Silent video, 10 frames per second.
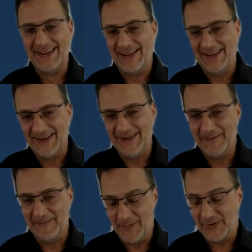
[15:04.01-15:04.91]

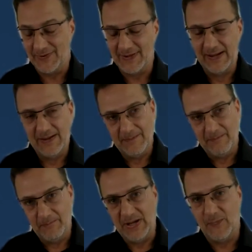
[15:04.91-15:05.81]
But
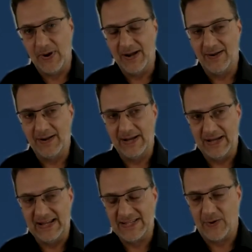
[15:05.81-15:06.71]
beware,
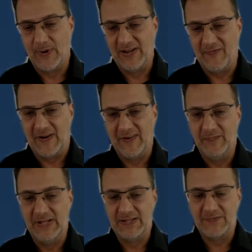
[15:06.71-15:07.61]
it's already 5
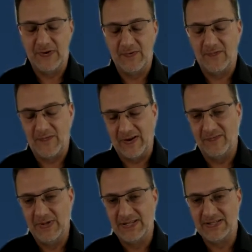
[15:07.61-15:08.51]
meters.
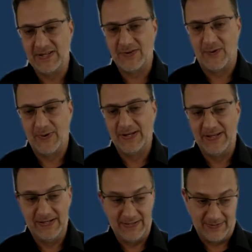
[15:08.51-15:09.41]
5 meters is
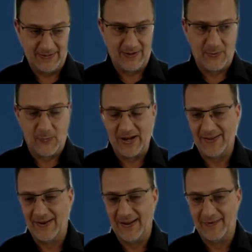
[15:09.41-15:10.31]
already quite
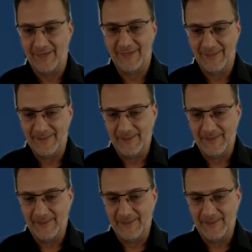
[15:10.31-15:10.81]
a length.